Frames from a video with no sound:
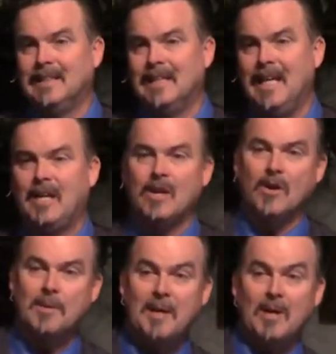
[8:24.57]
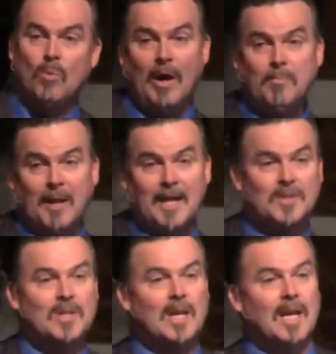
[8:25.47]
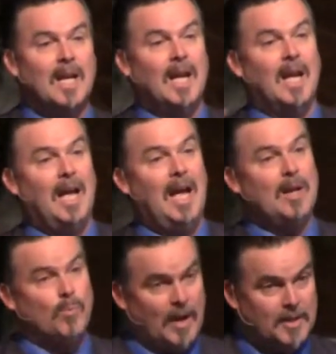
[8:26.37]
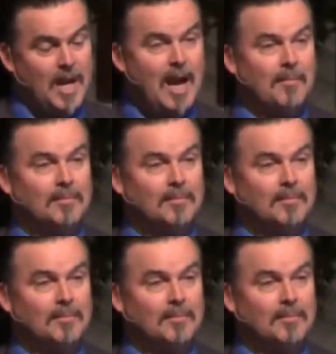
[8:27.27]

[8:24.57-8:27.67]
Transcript: he could only be in one place at one time.